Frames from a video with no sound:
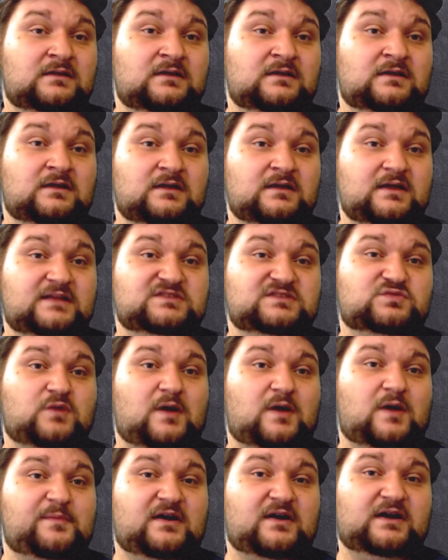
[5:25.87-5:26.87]
and swap
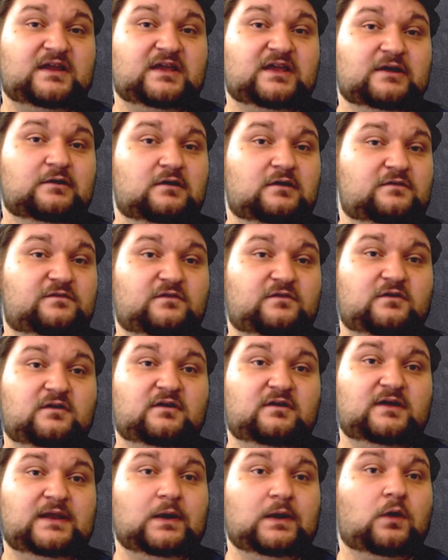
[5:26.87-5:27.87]
out a hero for
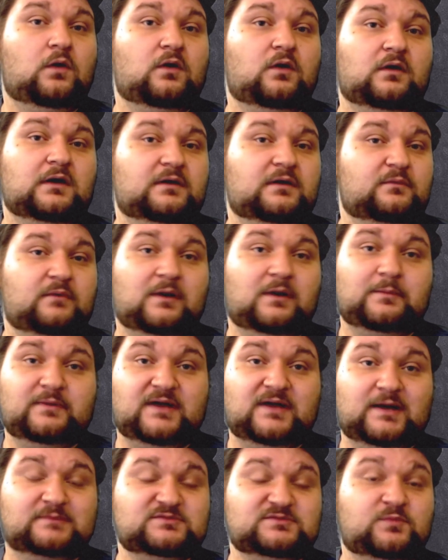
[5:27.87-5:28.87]
an aura where it
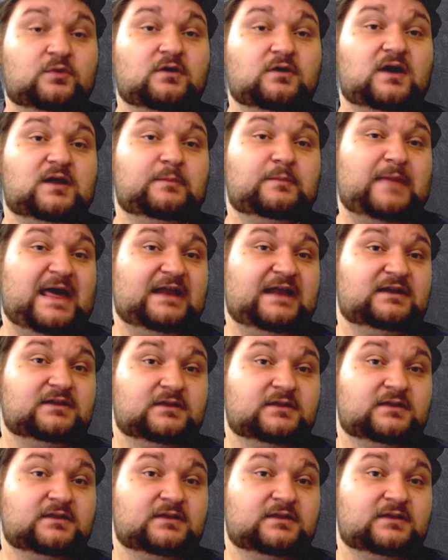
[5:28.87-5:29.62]
becomes more automatic.